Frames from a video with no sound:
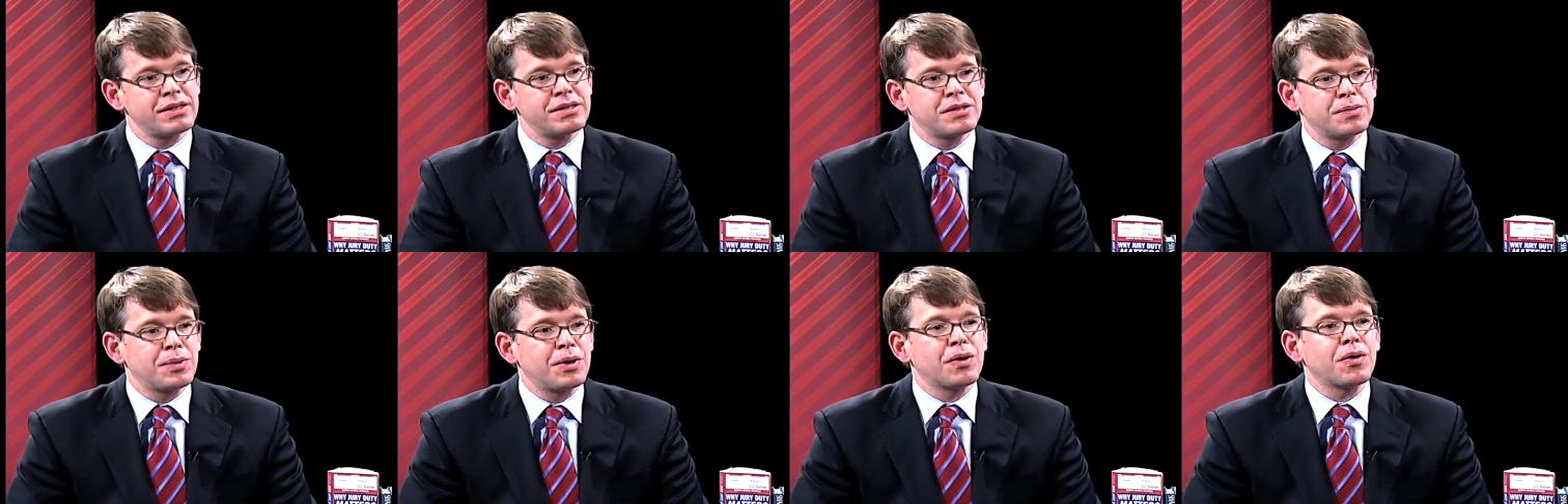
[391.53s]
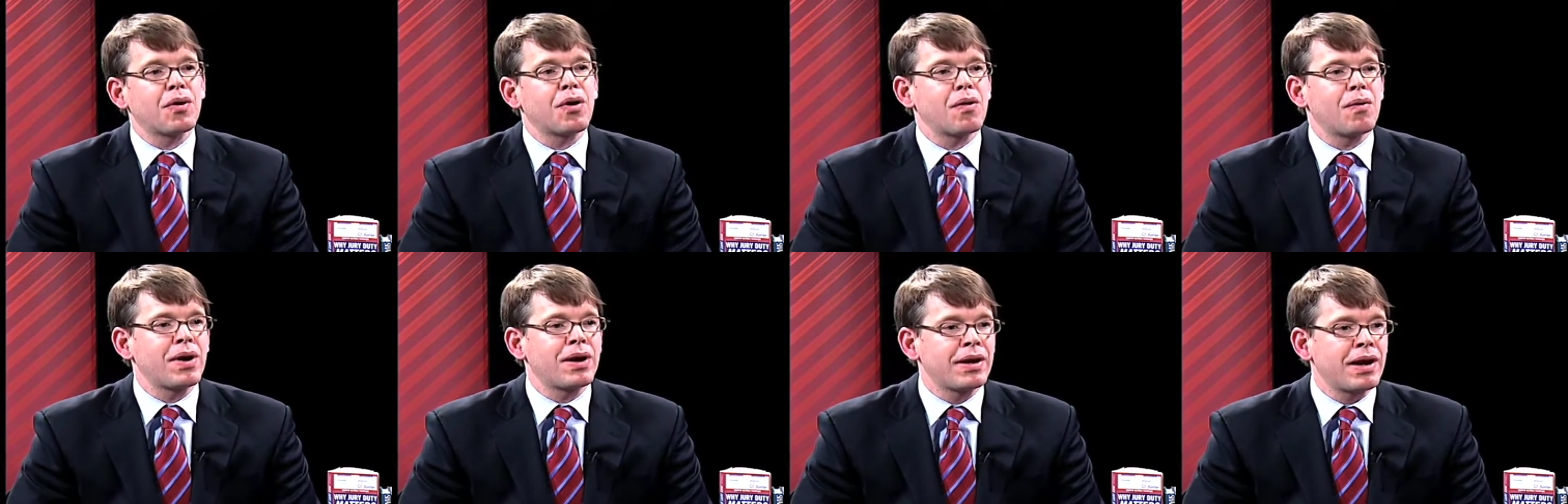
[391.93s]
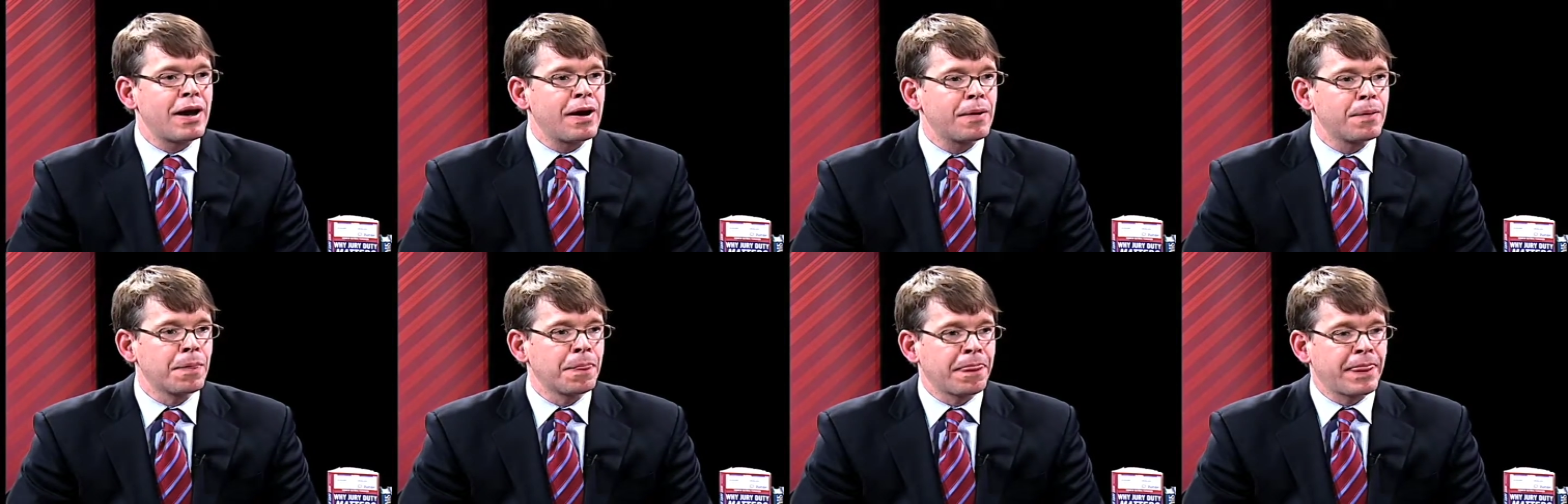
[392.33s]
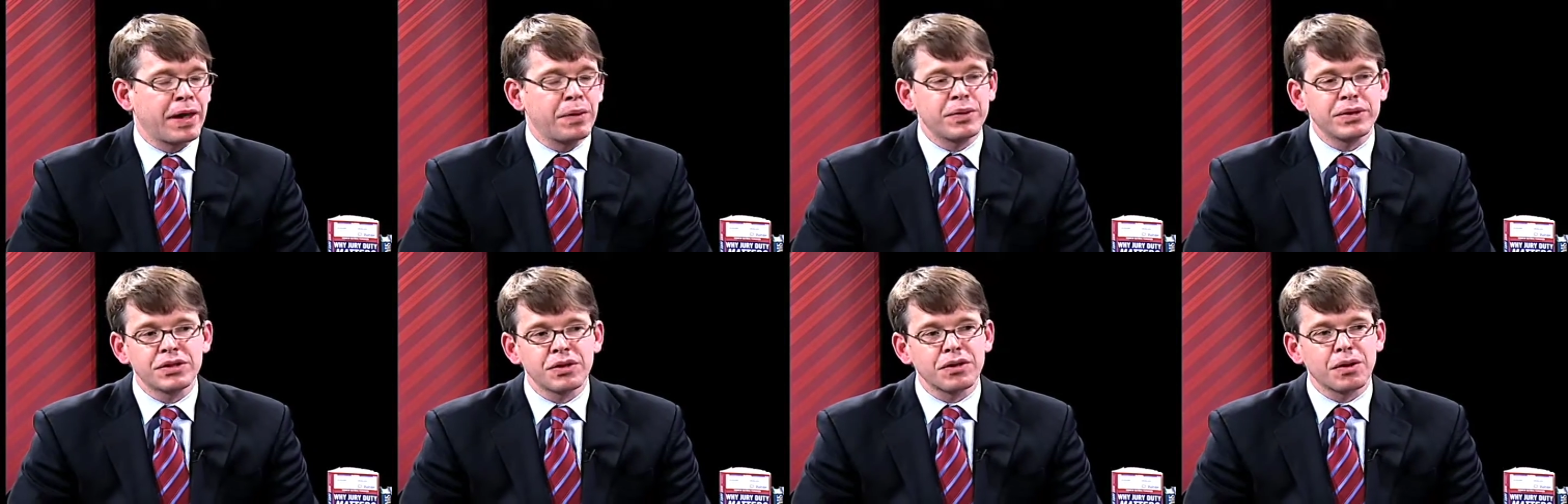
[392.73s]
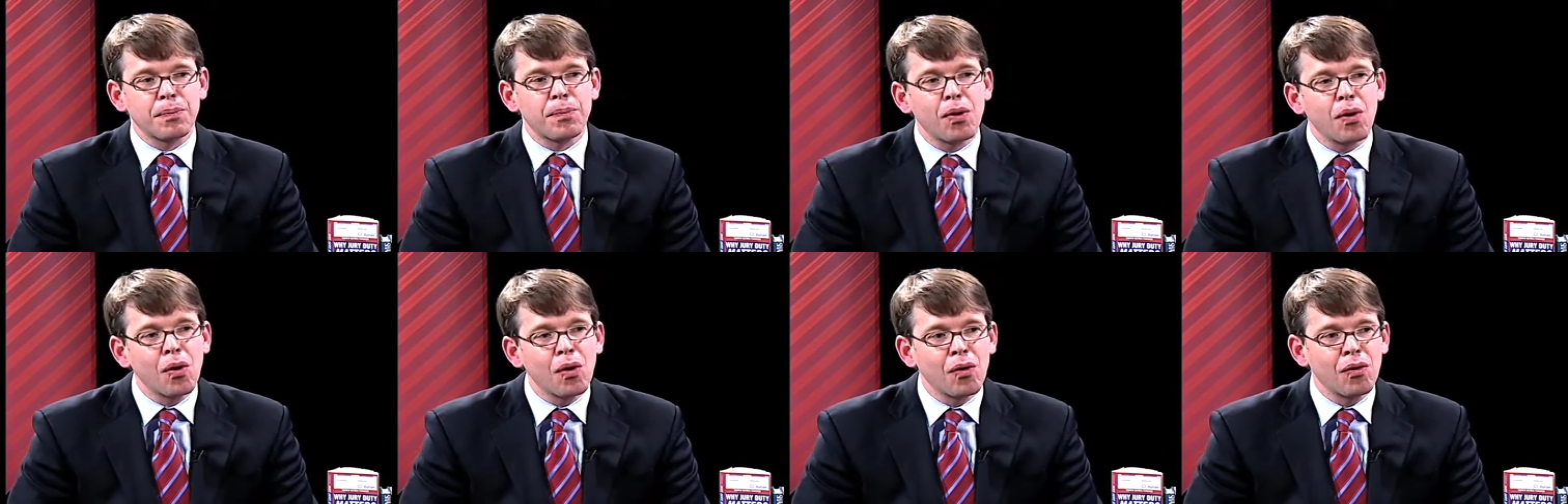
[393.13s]
Superior Court right now and we took a
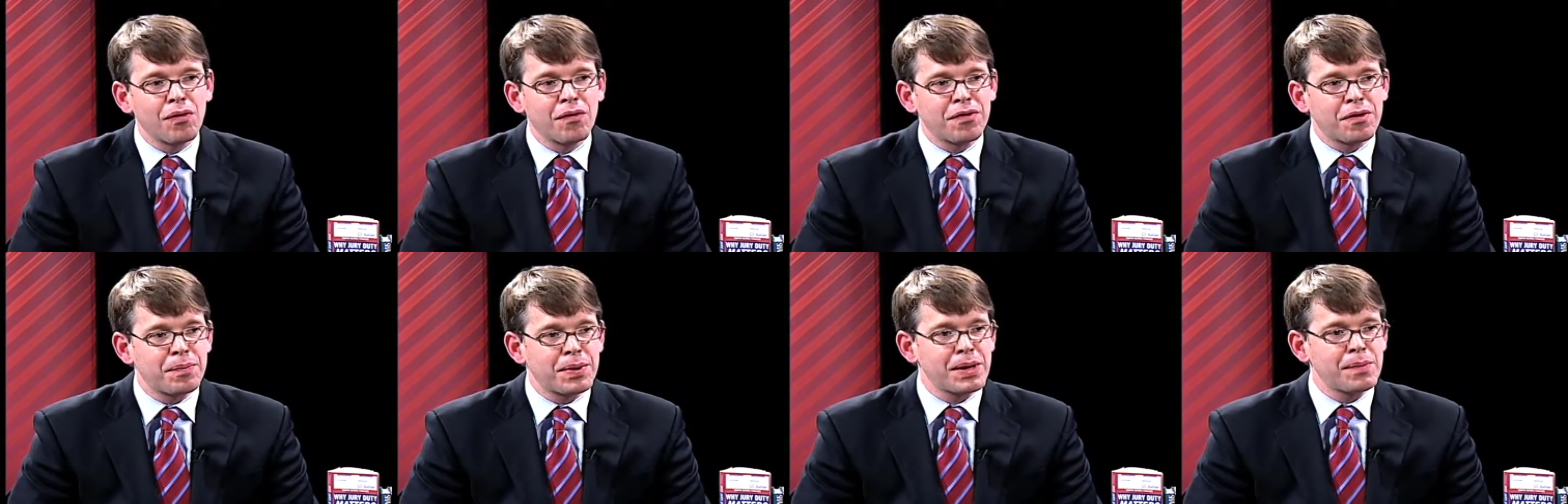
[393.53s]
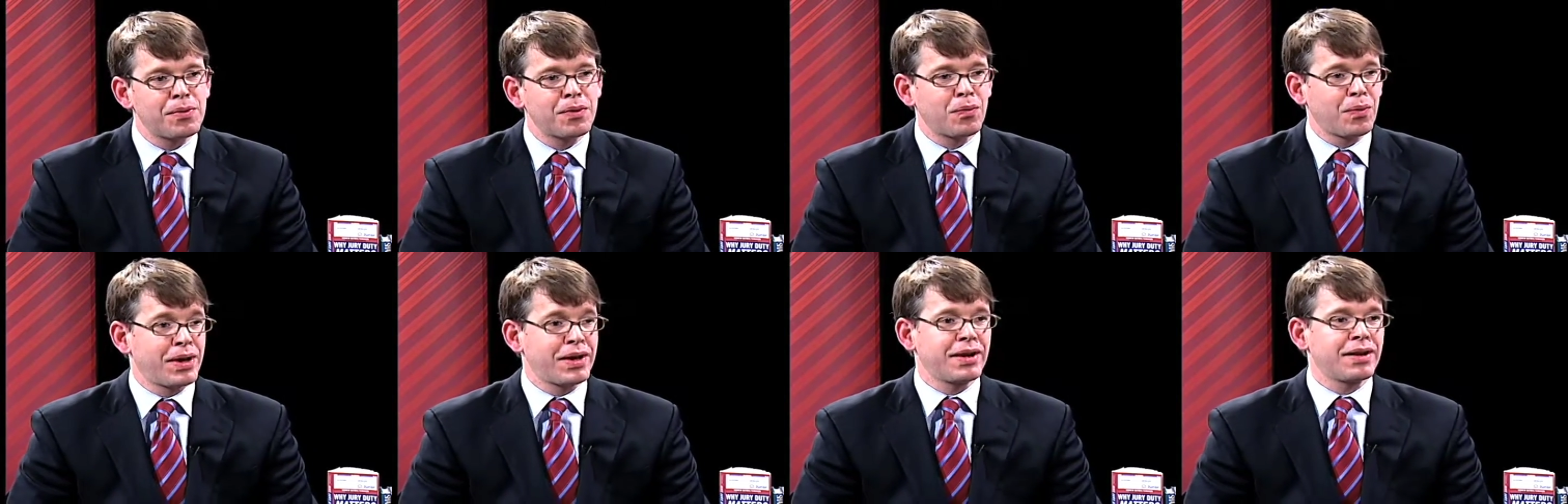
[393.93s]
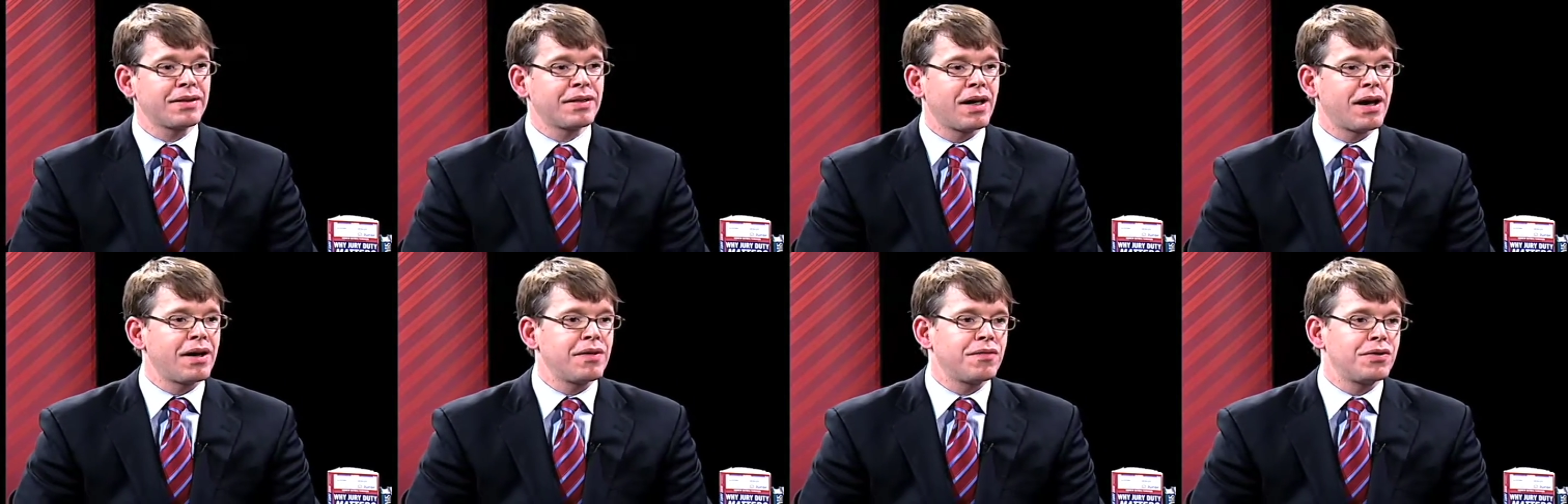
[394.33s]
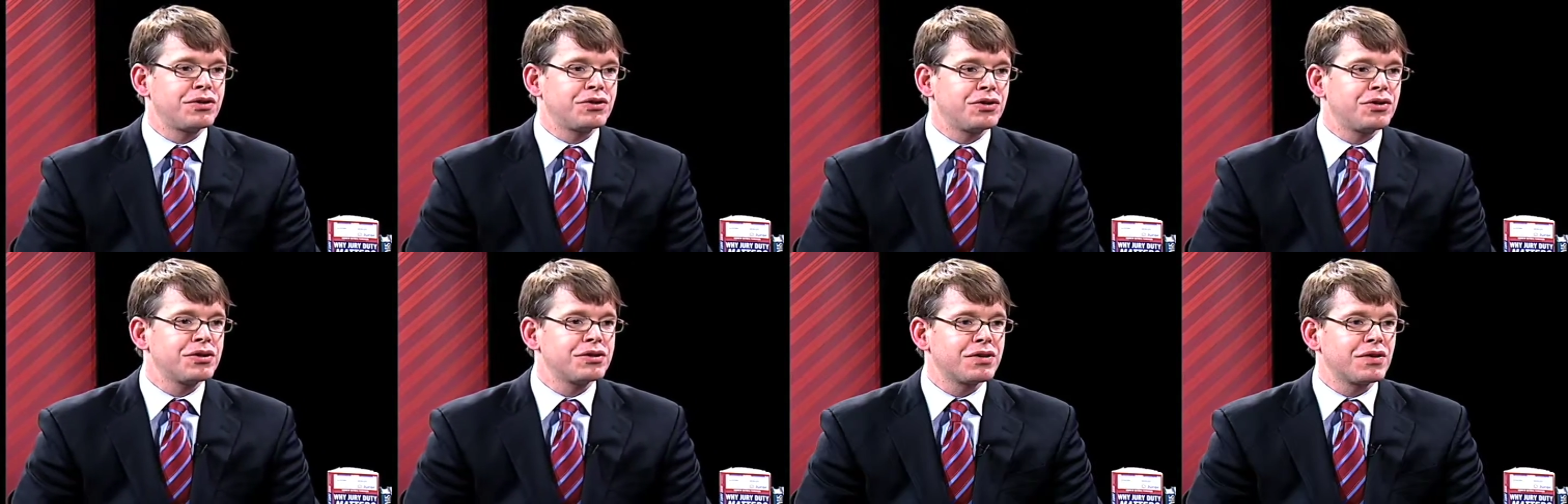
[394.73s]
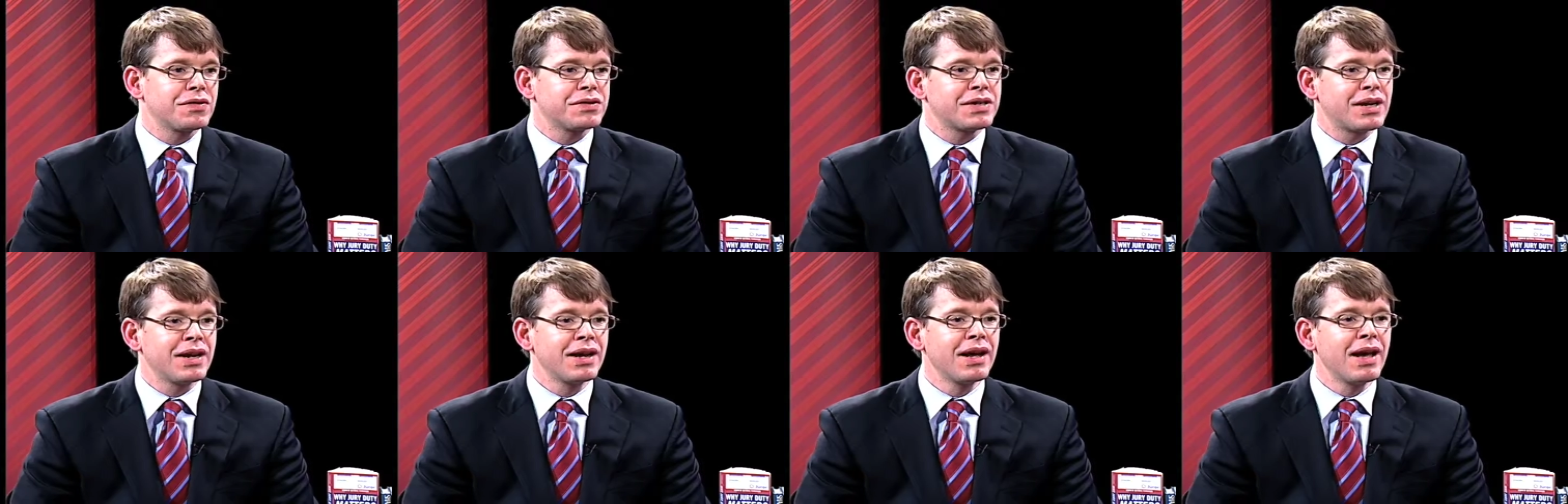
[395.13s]
poll of the people waiting in line for jury service,
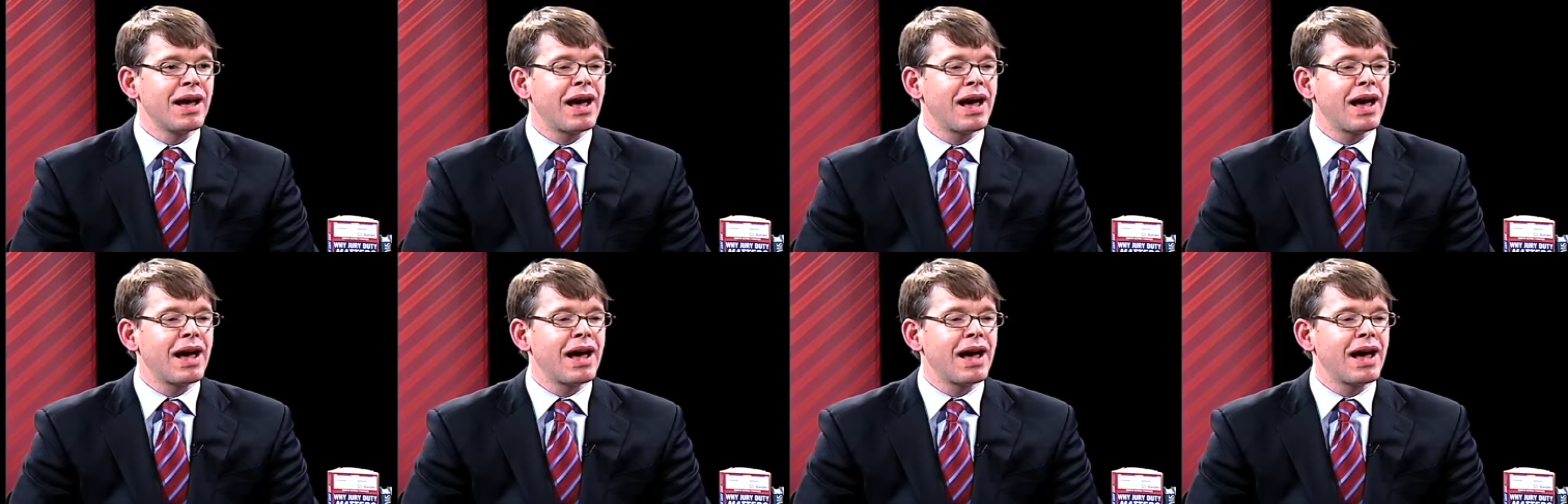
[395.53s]
said,